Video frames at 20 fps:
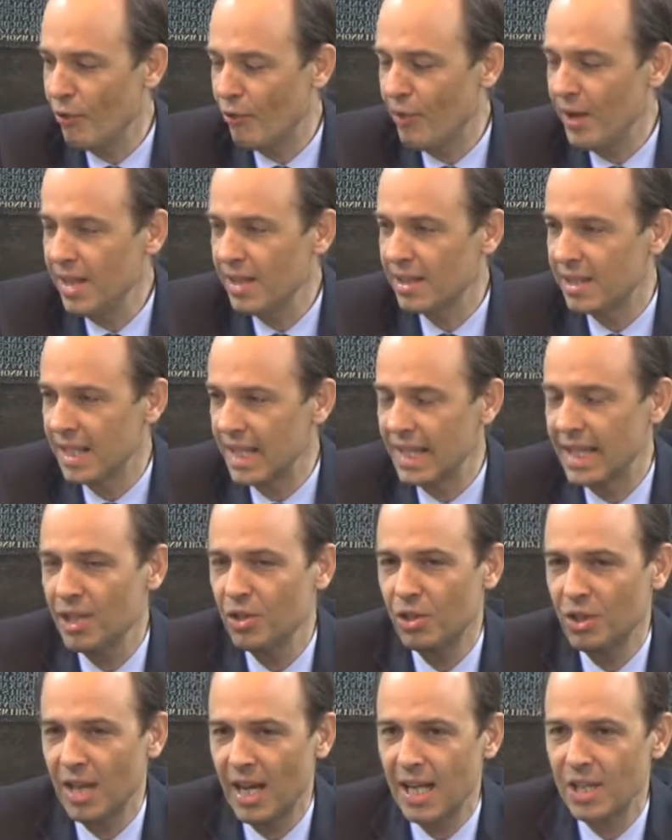felt in
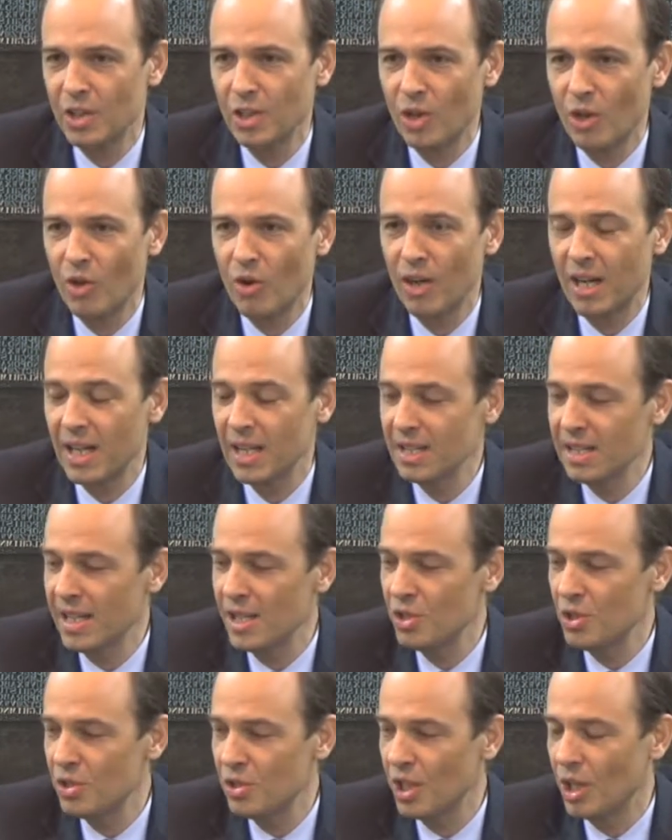international
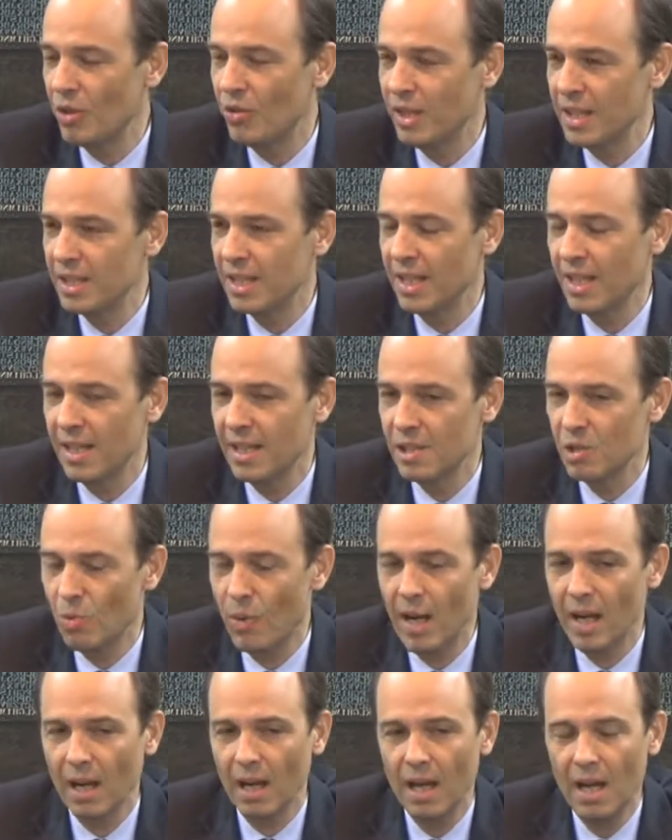organizations increasingly as
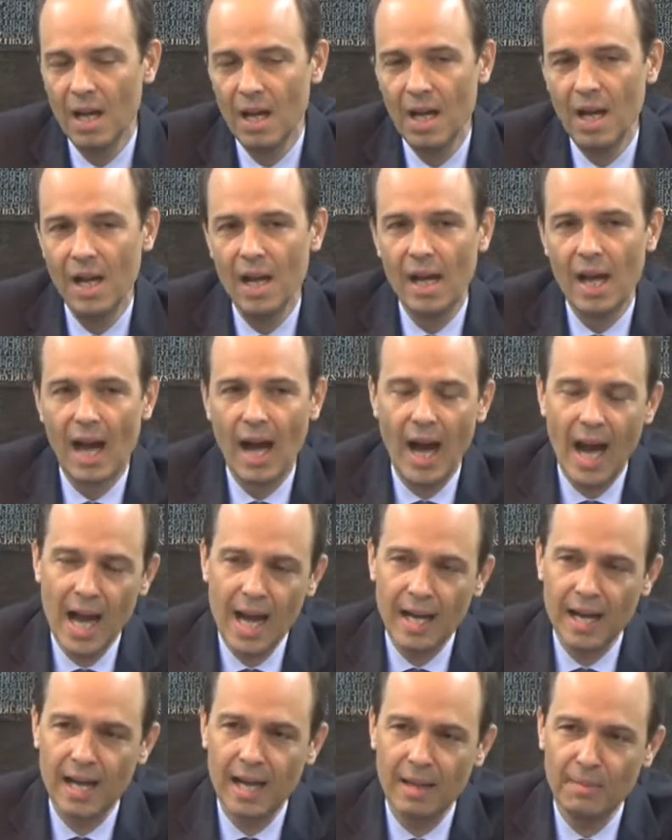well.
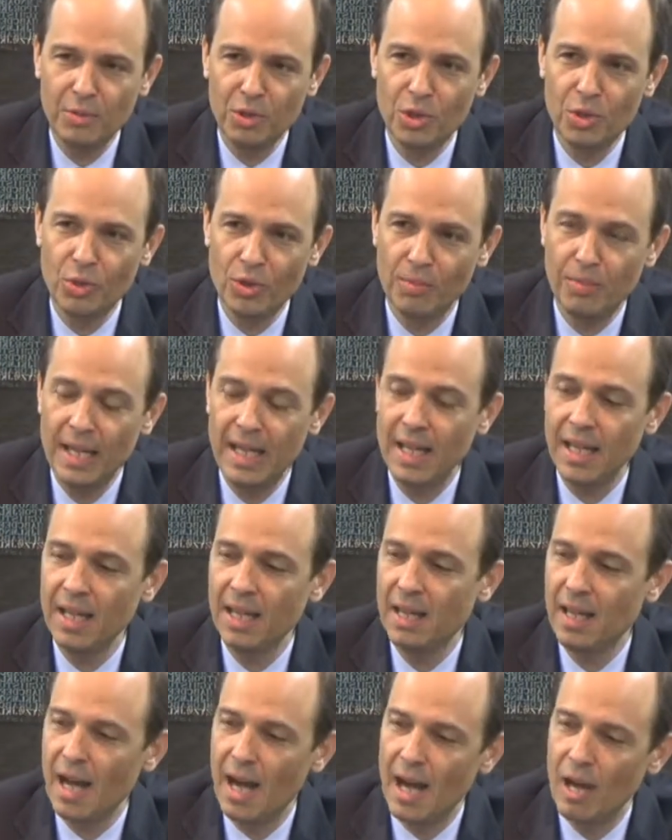I come to a
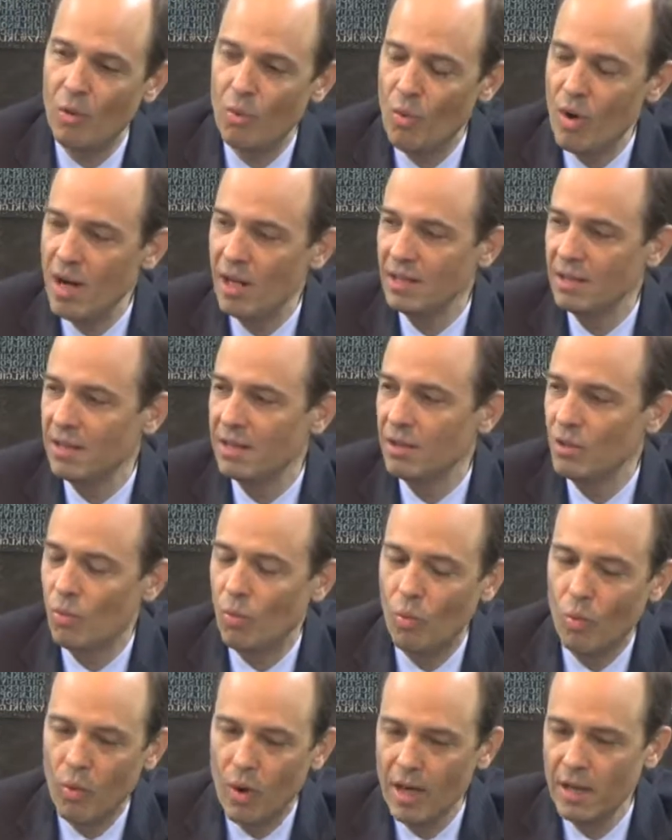meeting, I want
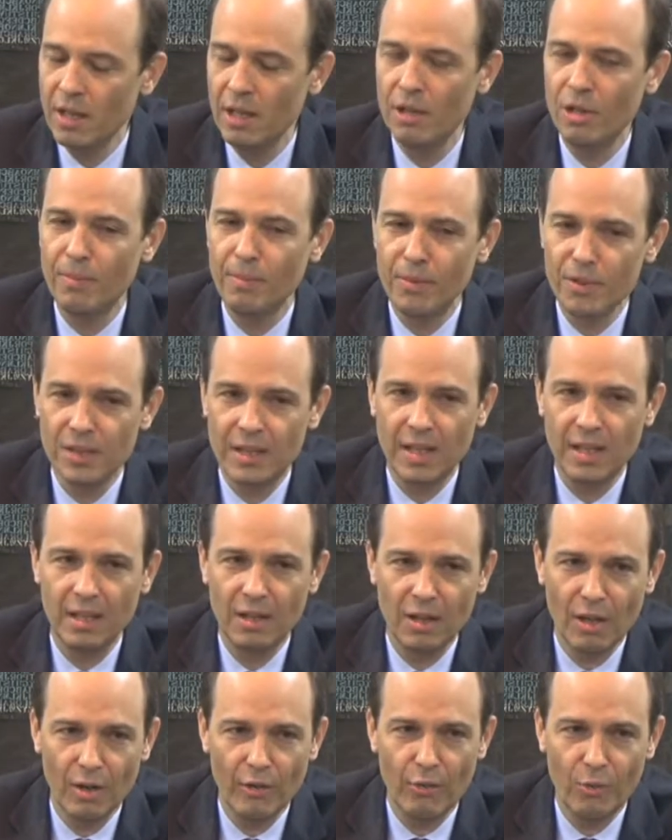
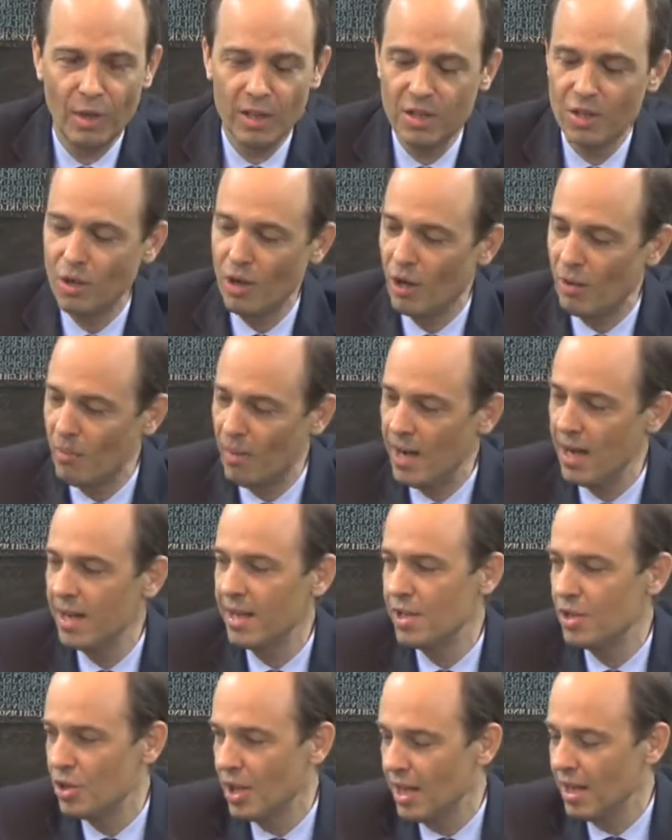100% of what's on my
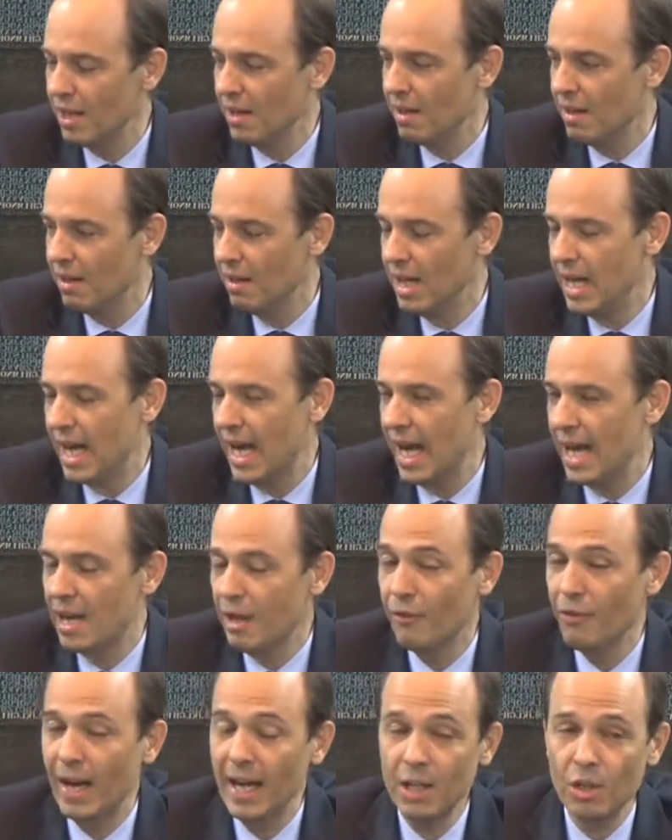agenda. And
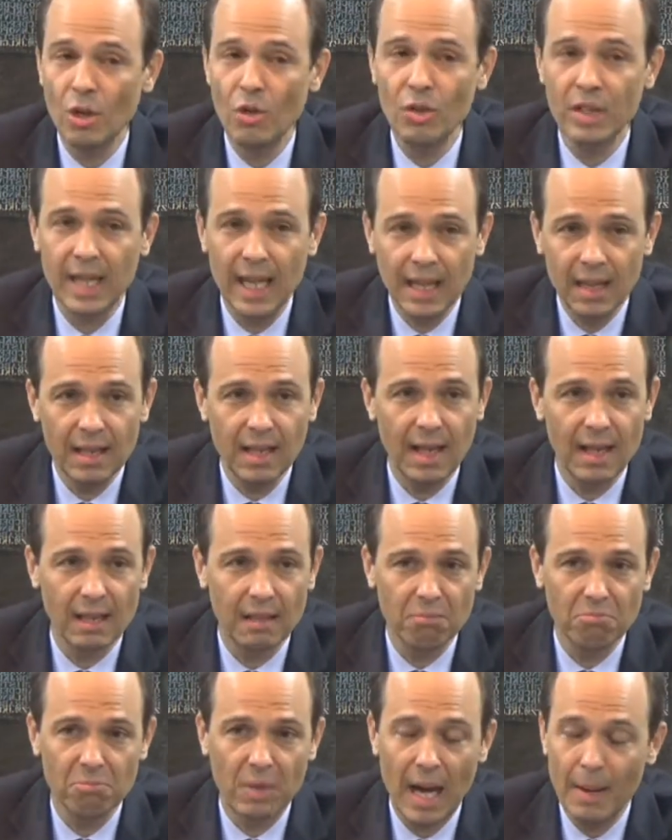if I don't get
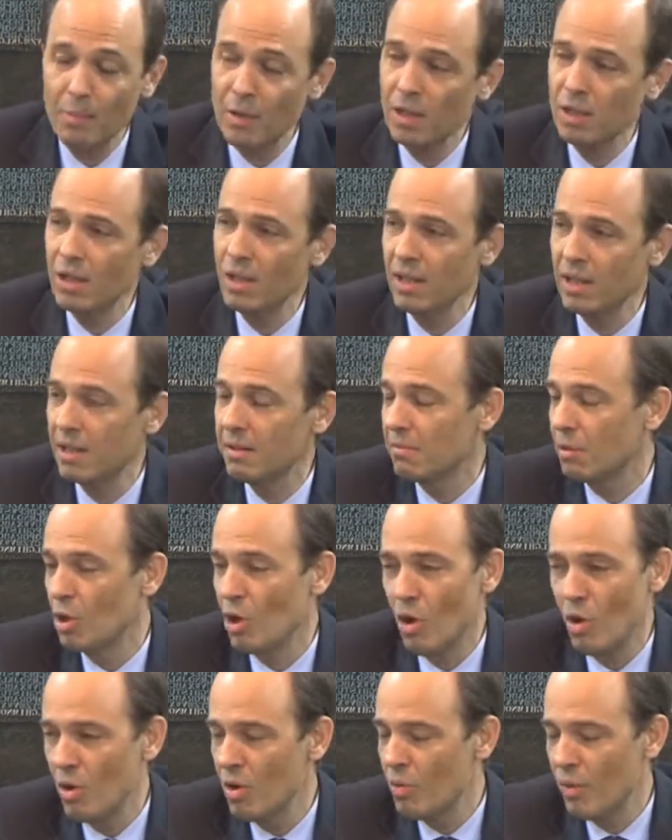that, I'm not going to
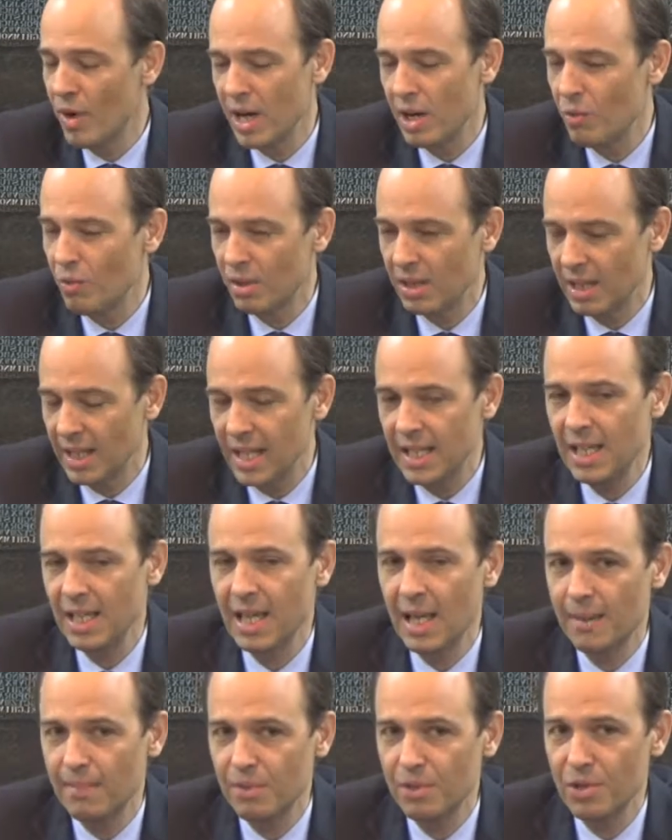go away with
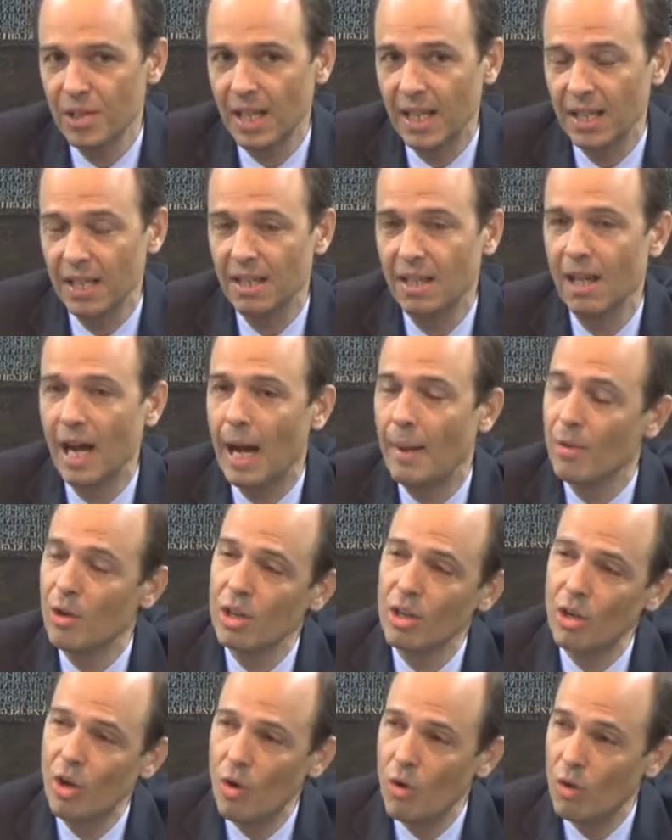99%. I'm going
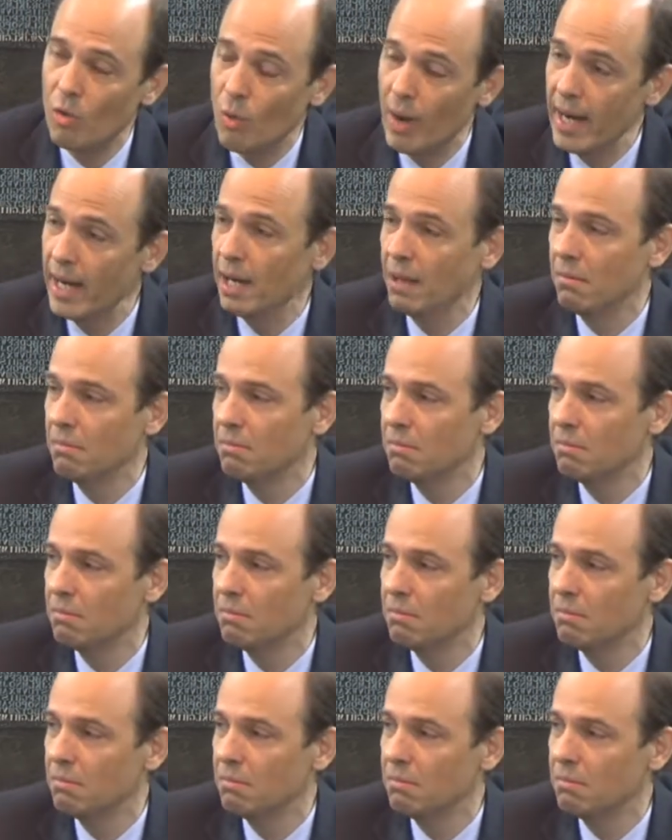to go away.